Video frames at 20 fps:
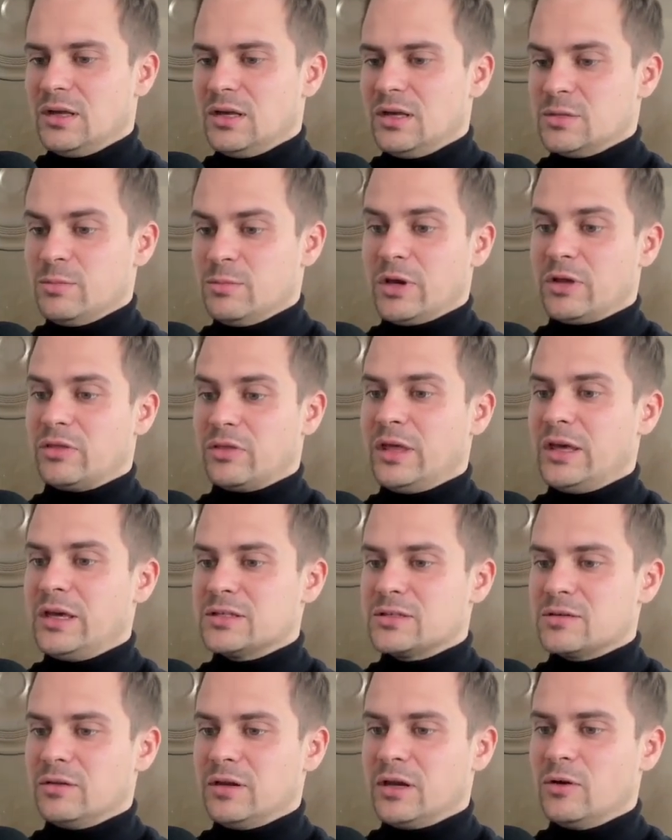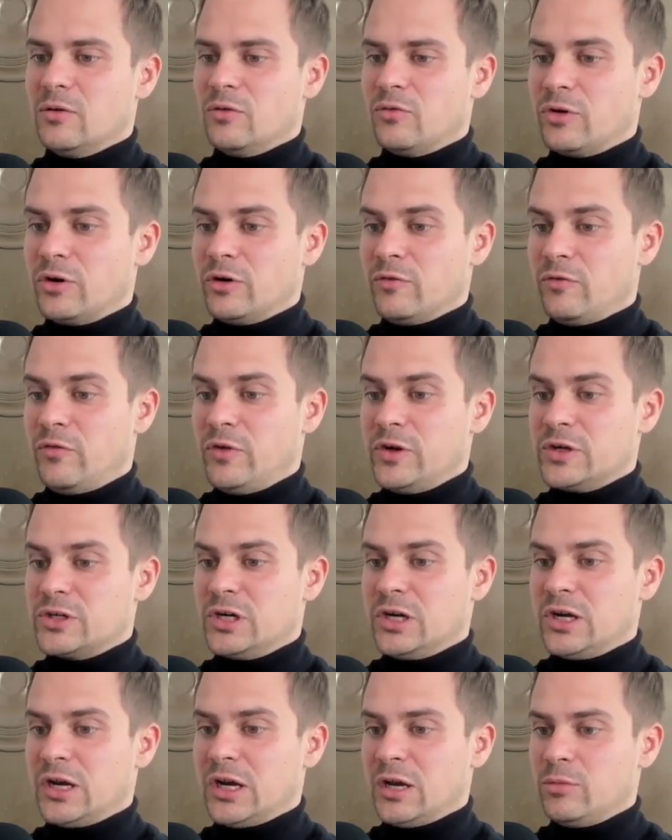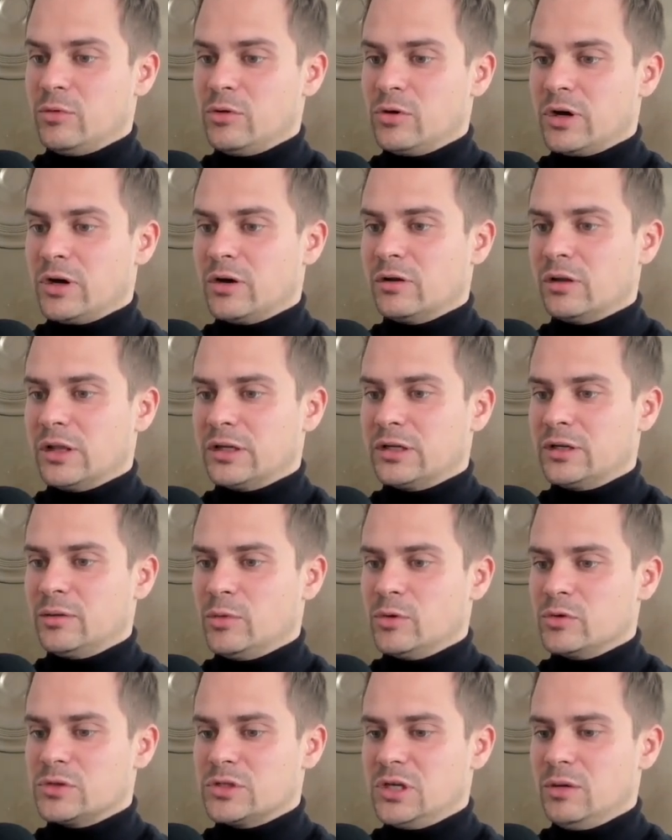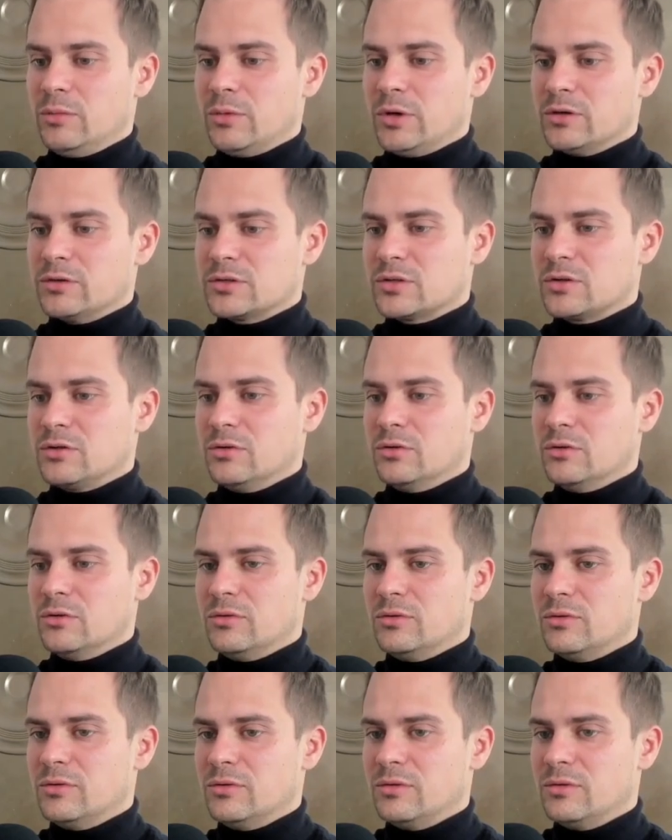a big thing, so they go for the phishing game. Who can collect the most emails? Cool.